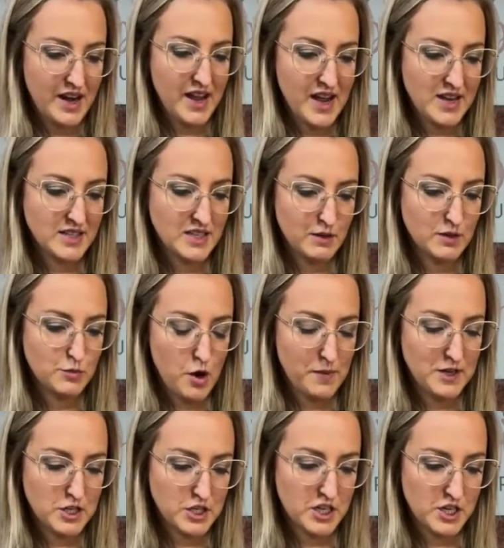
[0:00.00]
I guess it was probably
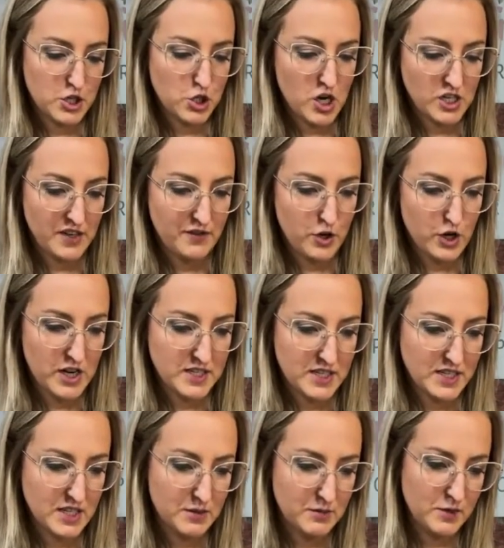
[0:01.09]
just constructive
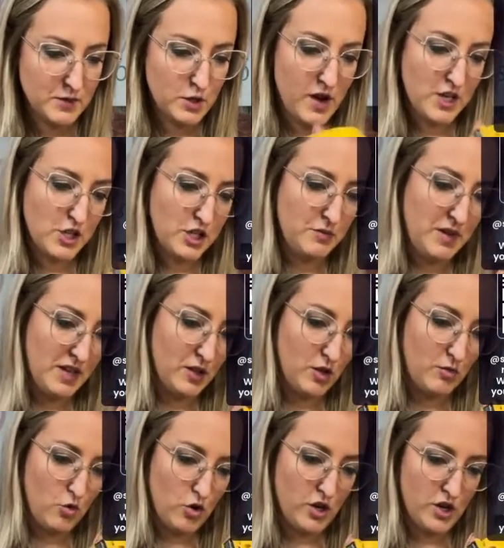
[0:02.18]
criticism, so I should be a little
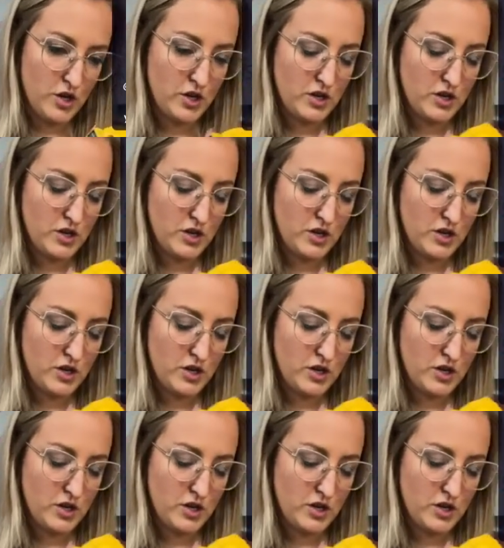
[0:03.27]
more